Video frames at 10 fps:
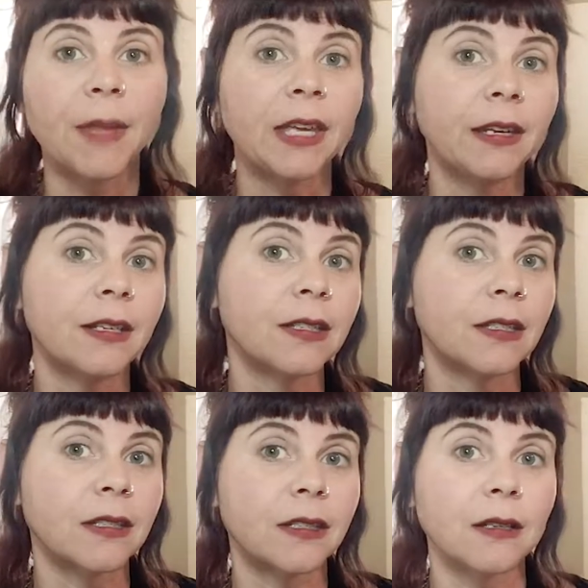it
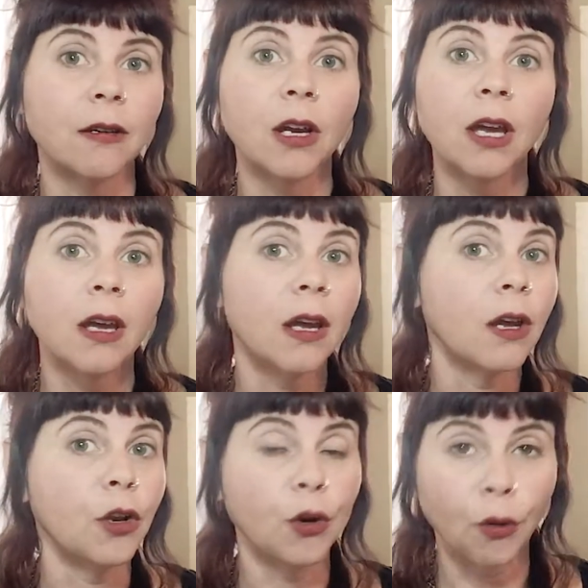is
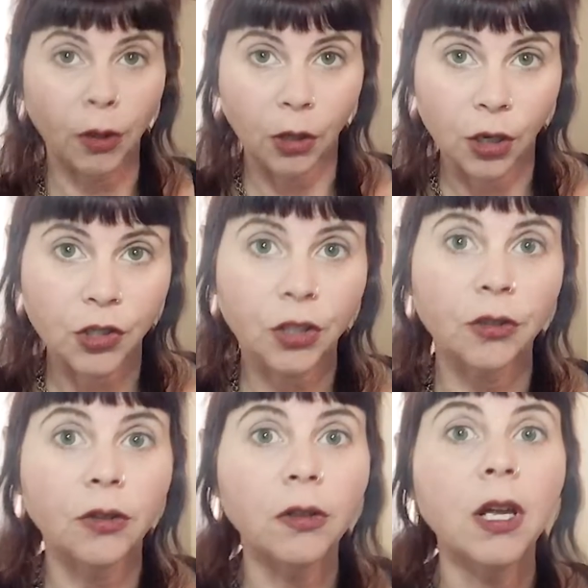
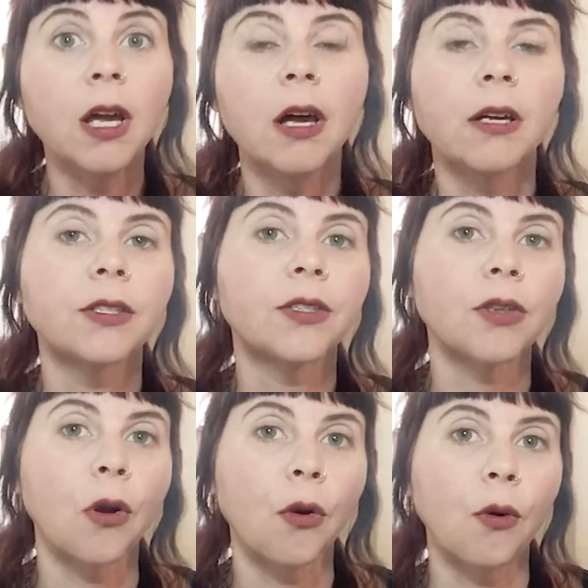neurological.
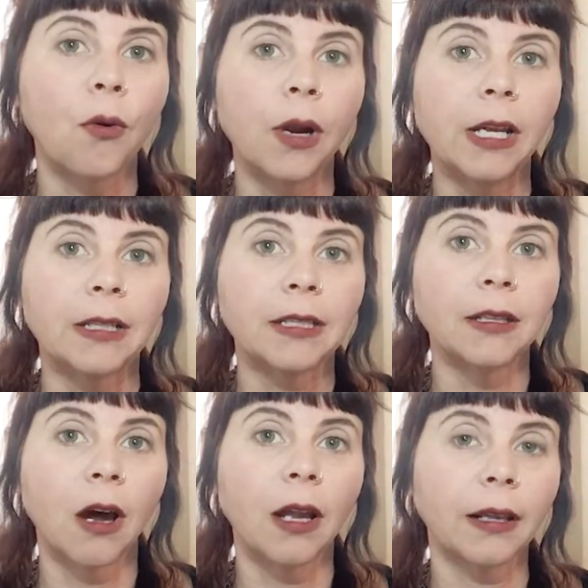So it's
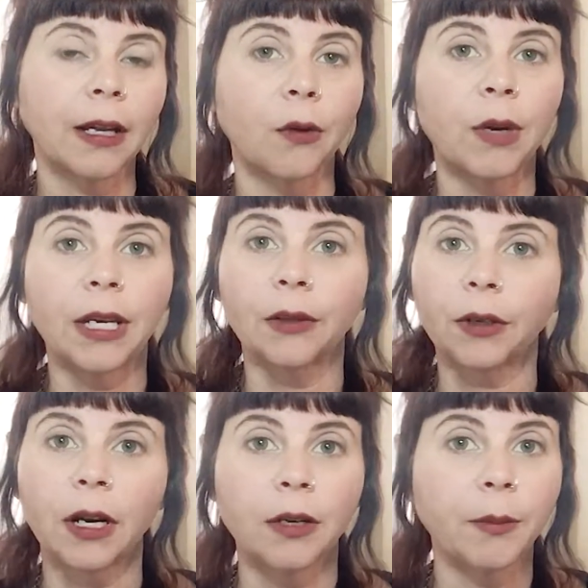not like a regular
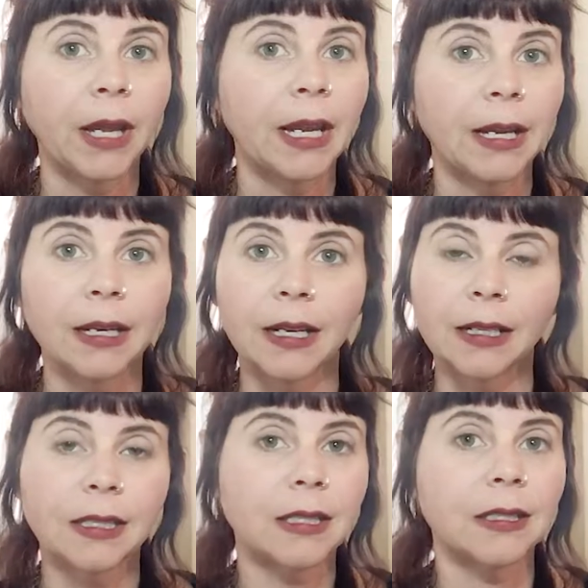kind of pain.
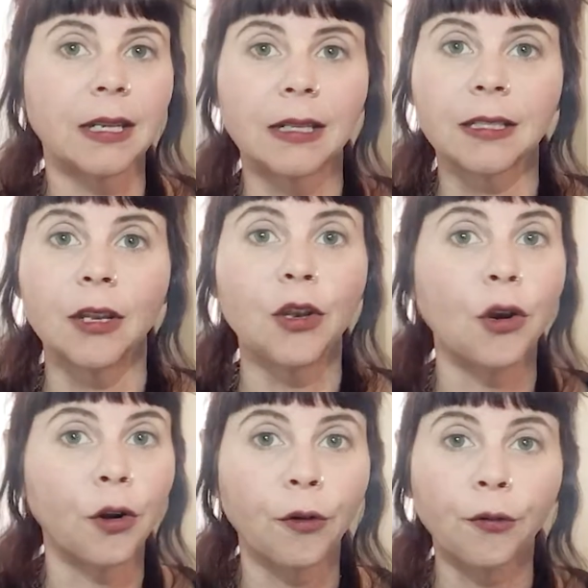It's a
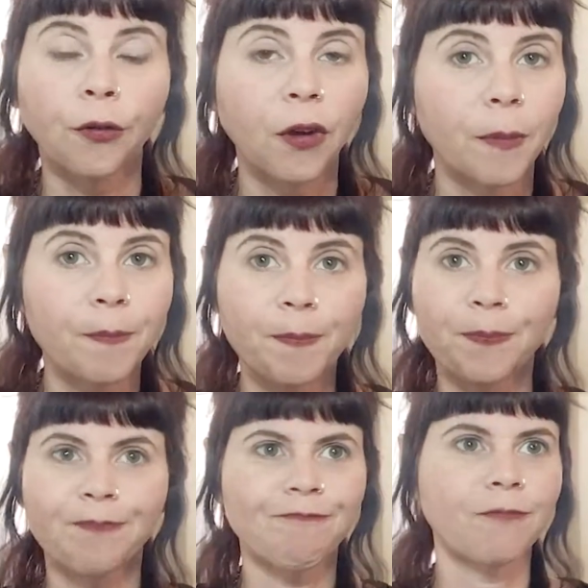nerve.
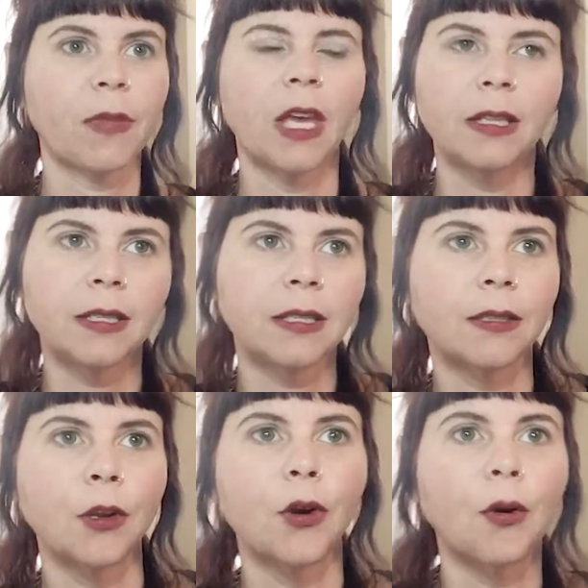It's
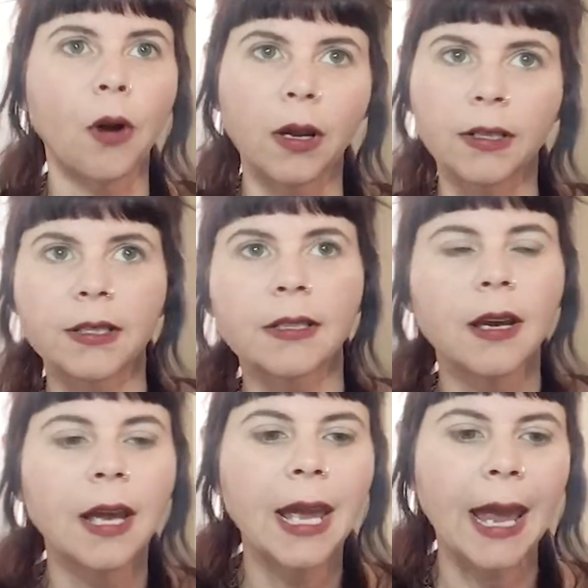the neurons
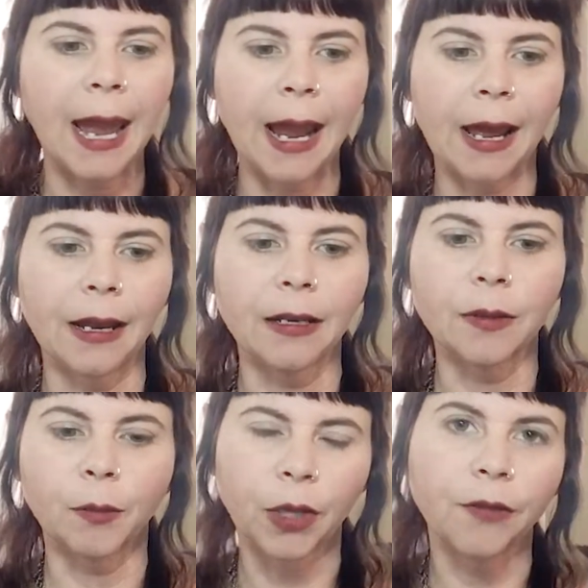and
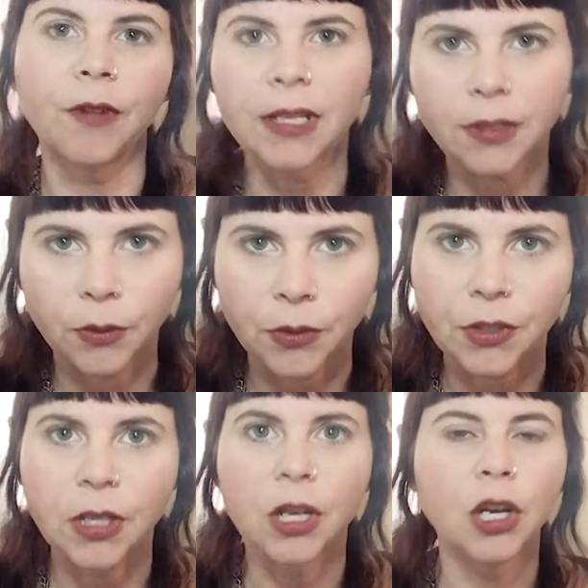blood
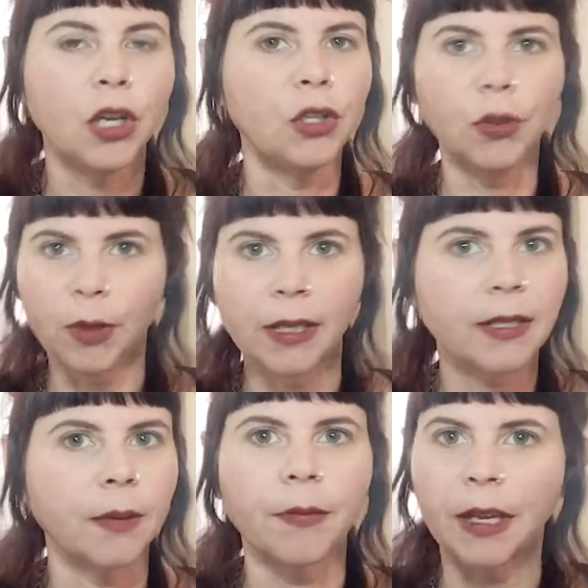vessels doing
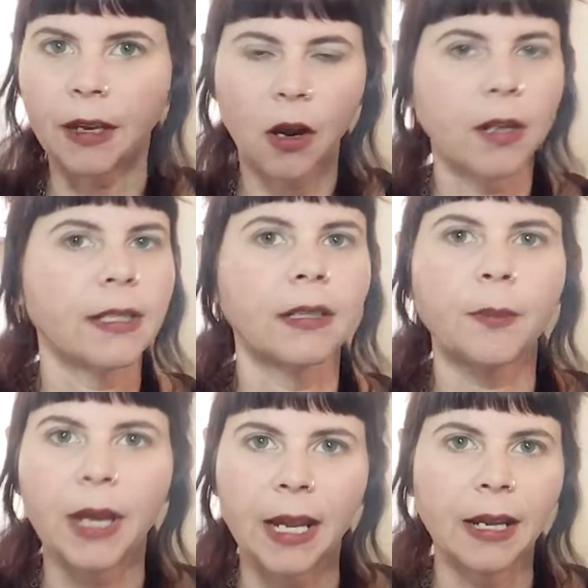something, causing the
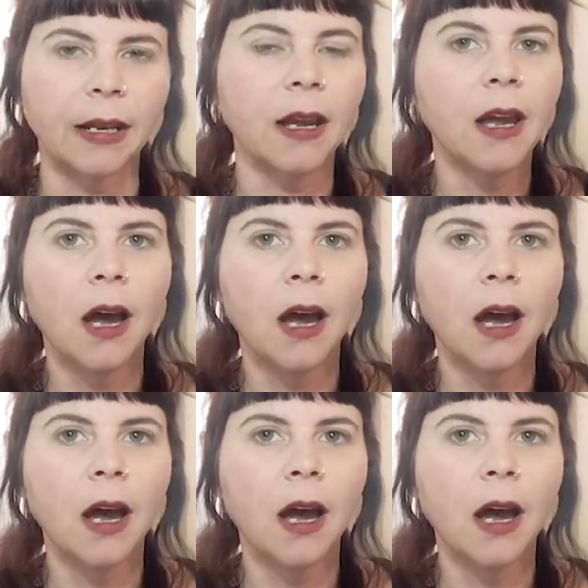pain,